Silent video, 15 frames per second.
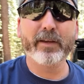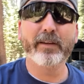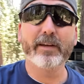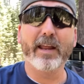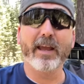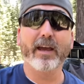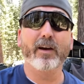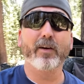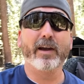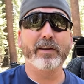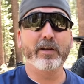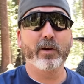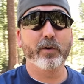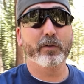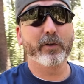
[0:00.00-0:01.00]
Now, I
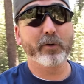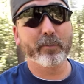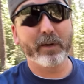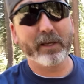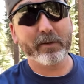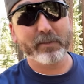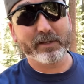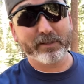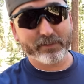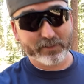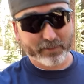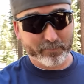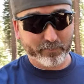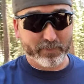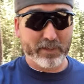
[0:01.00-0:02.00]
know there may be
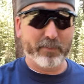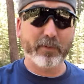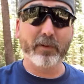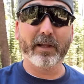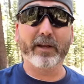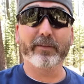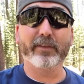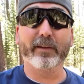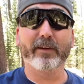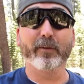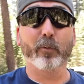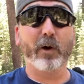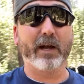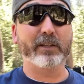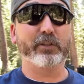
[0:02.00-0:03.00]
some people out there
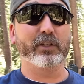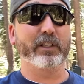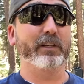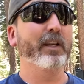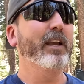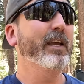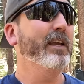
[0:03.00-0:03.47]
watching